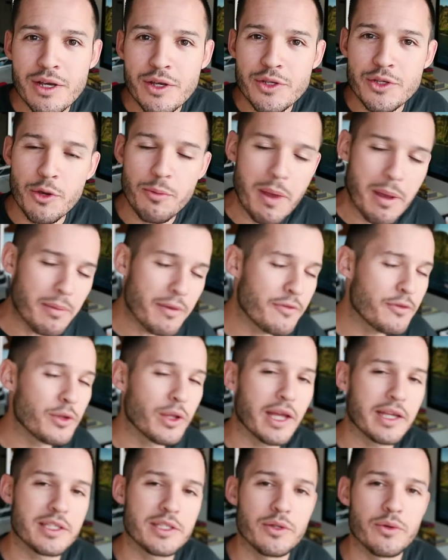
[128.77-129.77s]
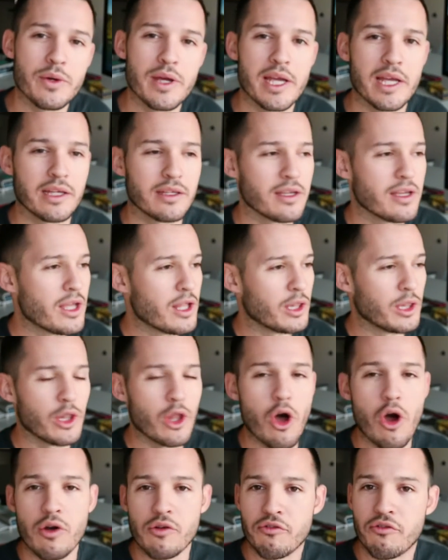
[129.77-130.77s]
So maybe if you like doing
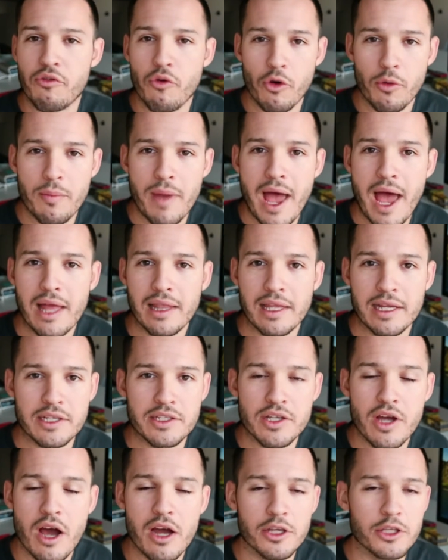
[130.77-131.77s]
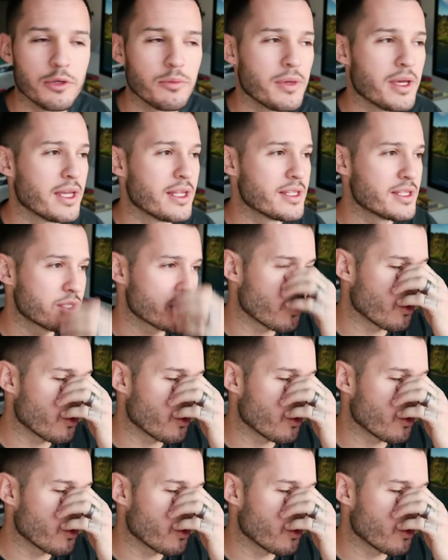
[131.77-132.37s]
long format like documents,